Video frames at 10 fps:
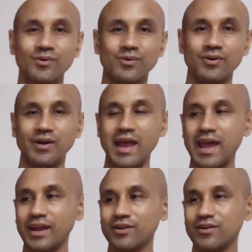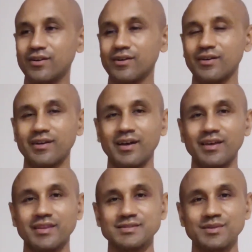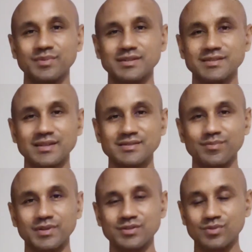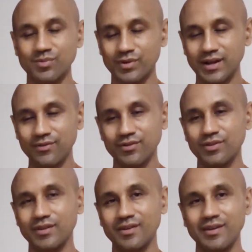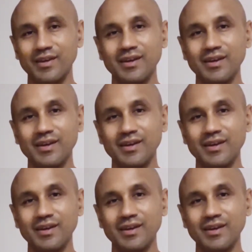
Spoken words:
or anger that somebody said something to him, whatever the